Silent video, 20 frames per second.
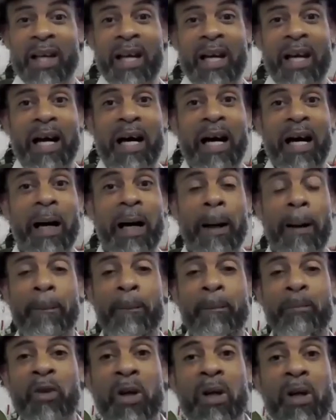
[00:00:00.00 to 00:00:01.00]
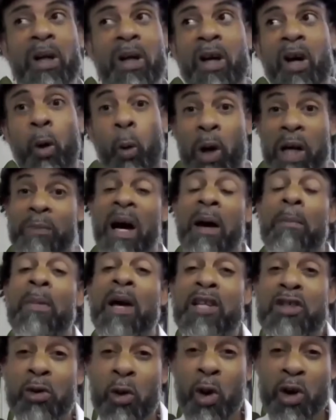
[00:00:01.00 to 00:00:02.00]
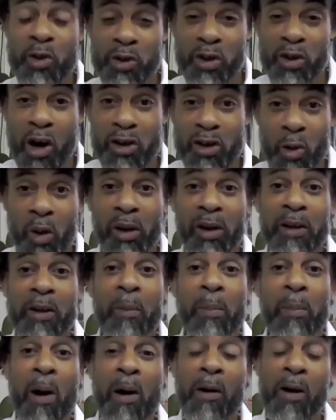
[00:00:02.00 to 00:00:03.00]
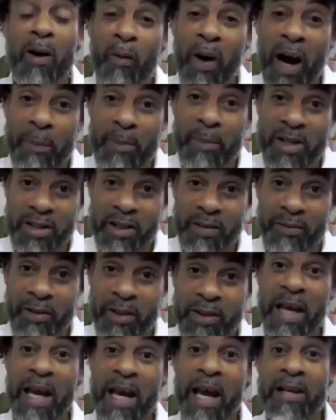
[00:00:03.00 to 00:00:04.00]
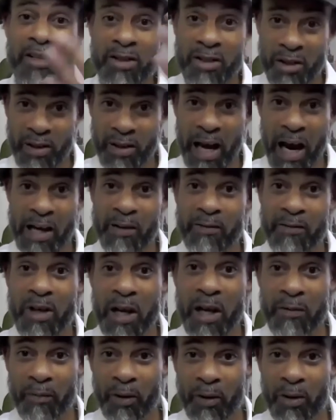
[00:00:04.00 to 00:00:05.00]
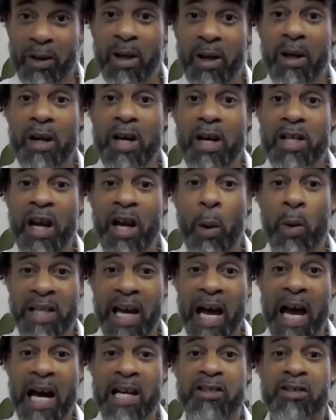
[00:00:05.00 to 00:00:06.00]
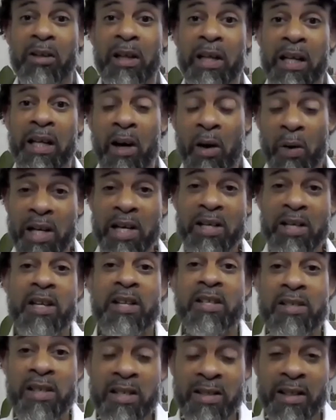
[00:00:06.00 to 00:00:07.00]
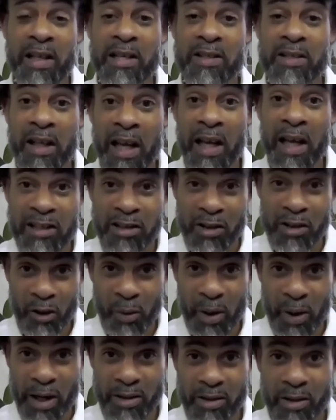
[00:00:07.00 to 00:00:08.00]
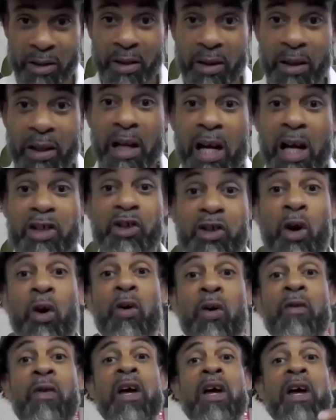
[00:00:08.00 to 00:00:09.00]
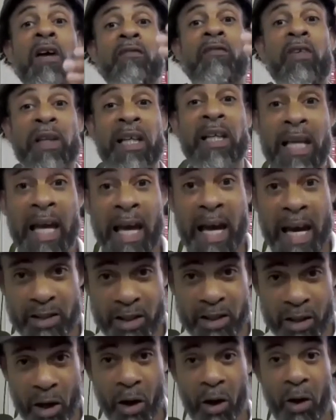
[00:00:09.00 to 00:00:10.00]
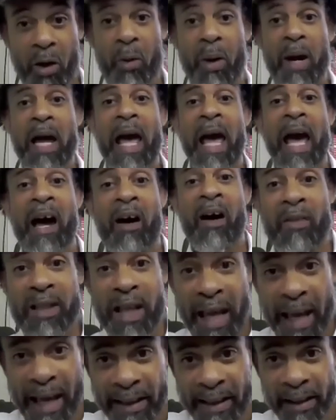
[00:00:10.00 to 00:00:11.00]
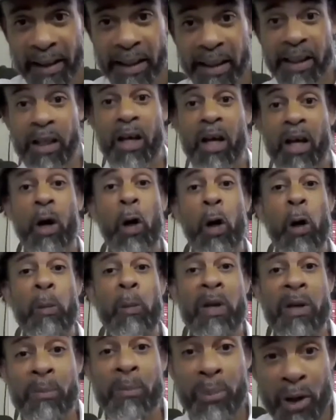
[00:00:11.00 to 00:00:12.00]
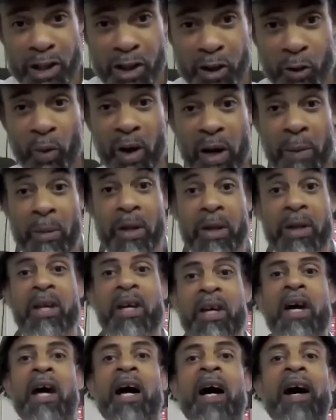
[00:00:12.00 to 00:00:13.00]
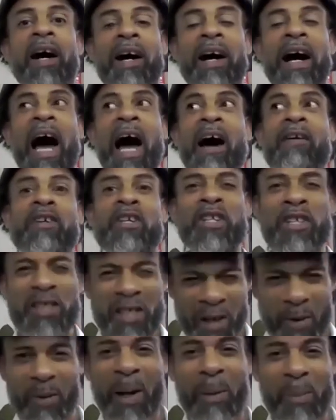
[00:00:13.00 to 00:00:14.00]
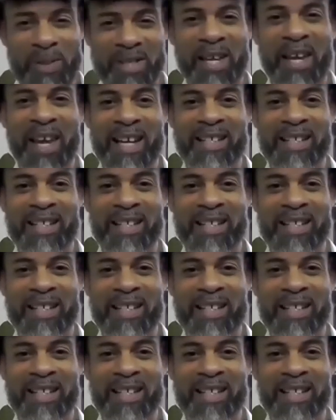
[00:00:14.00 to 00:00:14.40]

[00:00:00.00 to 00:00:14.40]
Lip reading: One of my mentors was also Cleo Parker Robinson, the dancer out of Denver. So I was actually her assistant education director. So Philly Dance Co., Alvin Ailey, Urban Bush Women. You see what I'm saying?